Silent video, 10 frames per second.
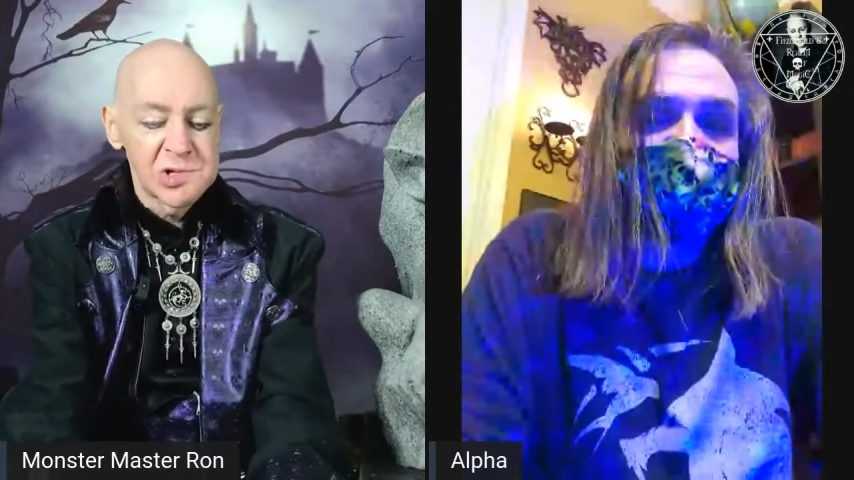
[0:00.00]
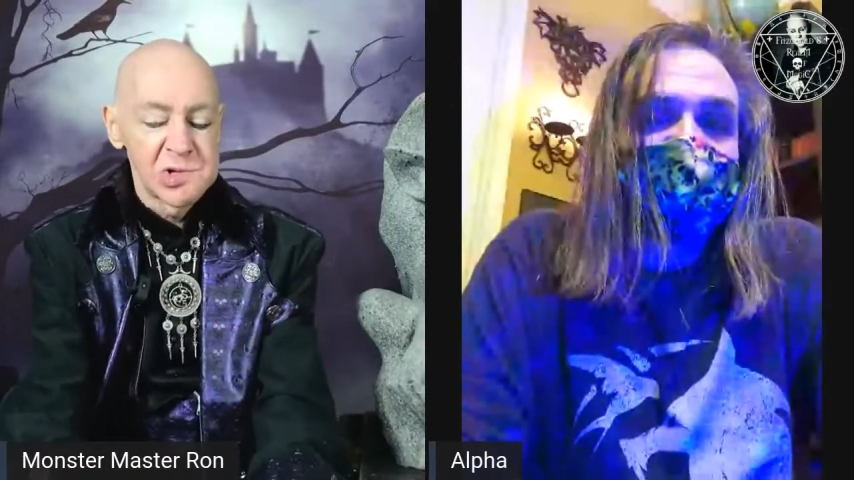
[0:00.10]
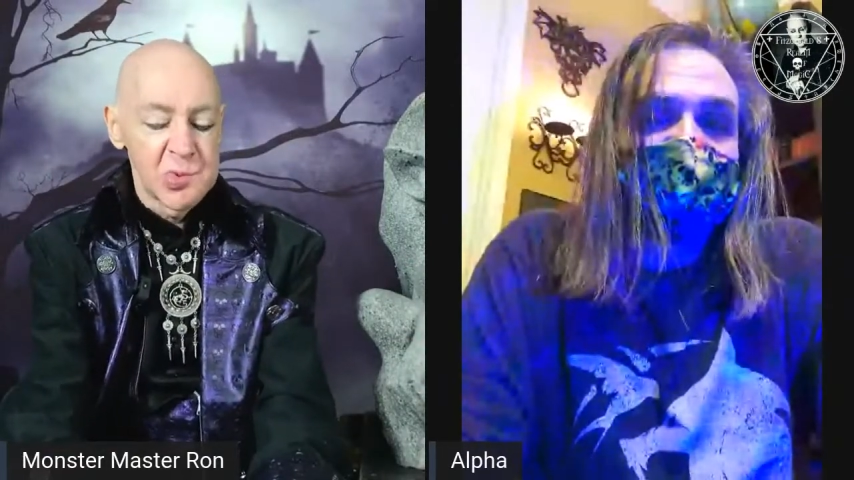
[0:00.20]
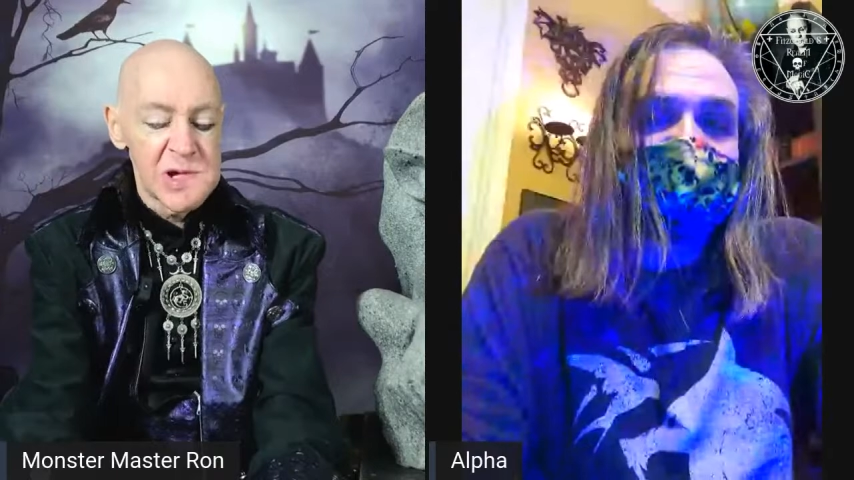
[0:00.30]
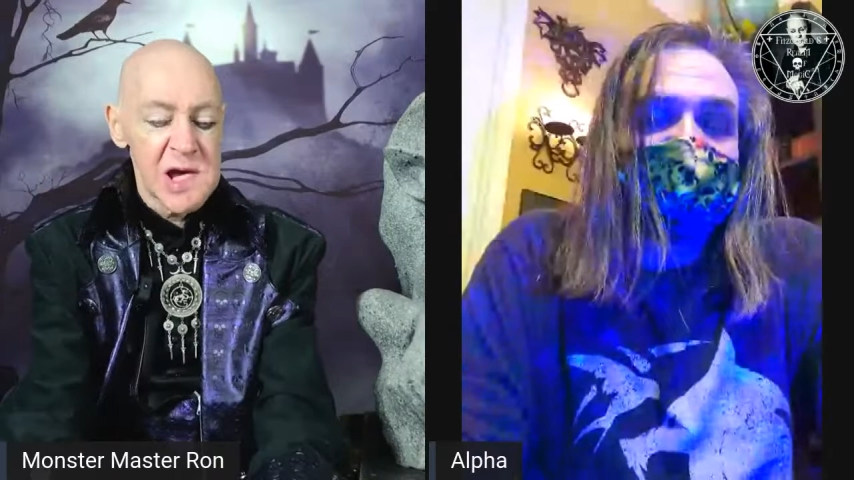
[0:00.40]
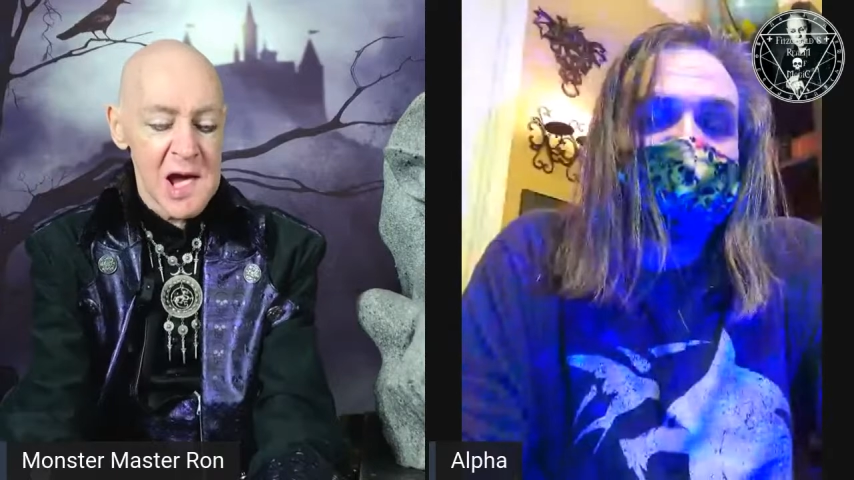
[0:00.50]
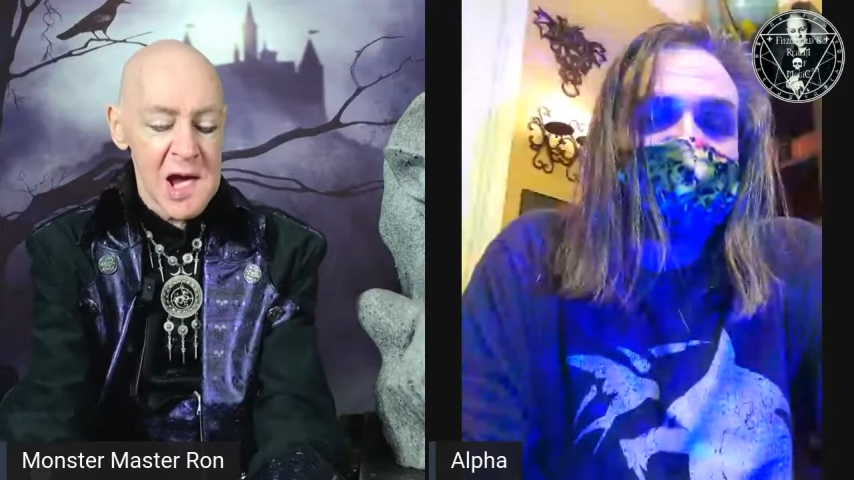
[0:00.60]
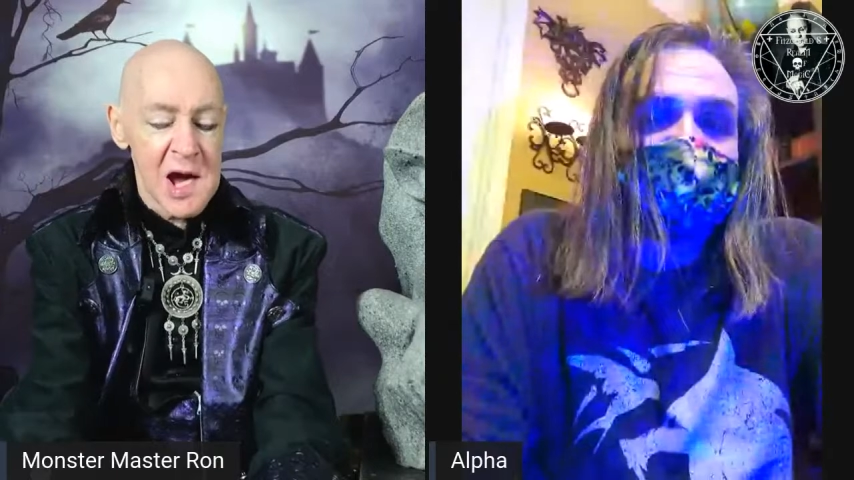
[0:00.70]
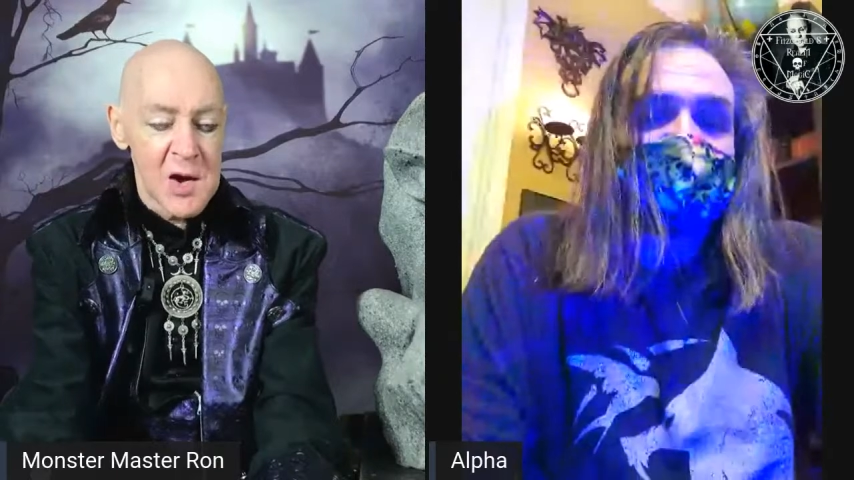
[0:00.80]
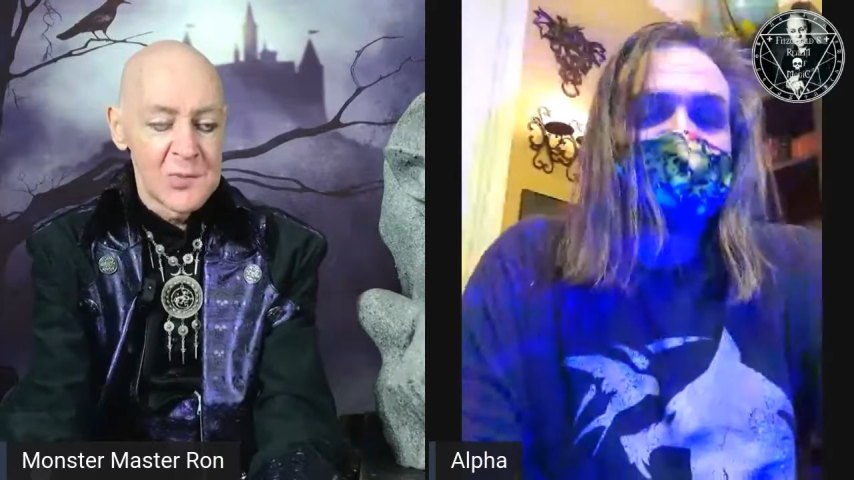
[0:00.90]
because we
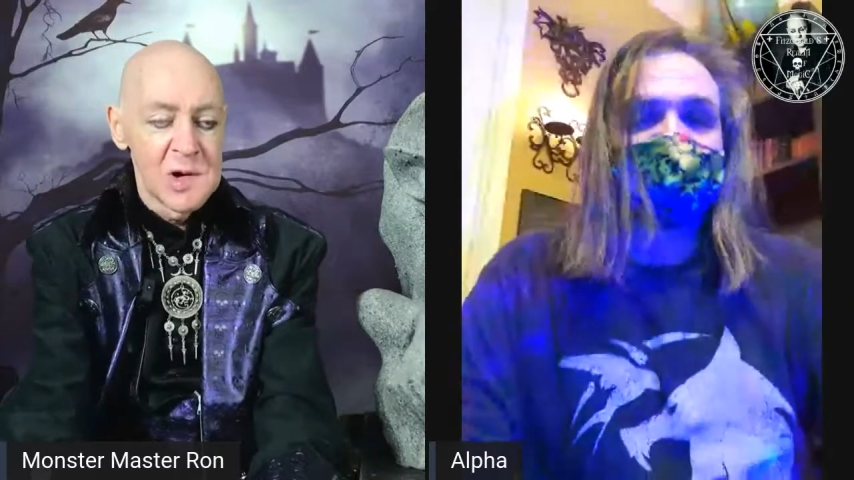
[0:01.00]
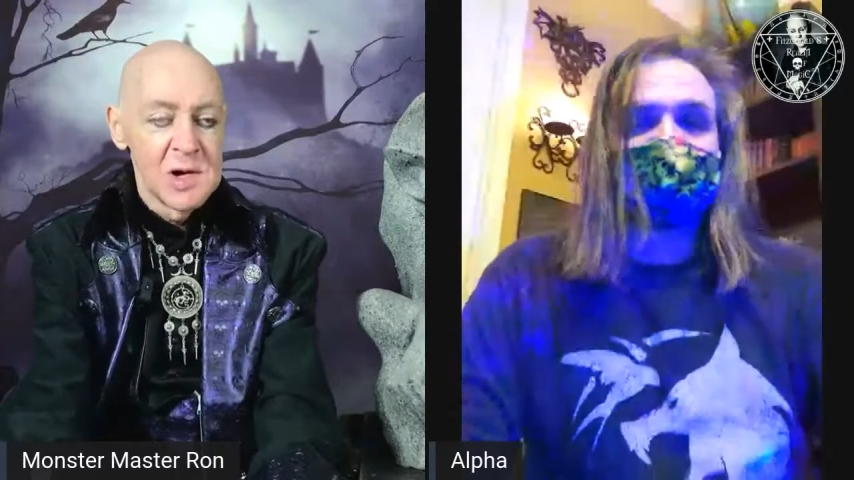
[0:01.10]
have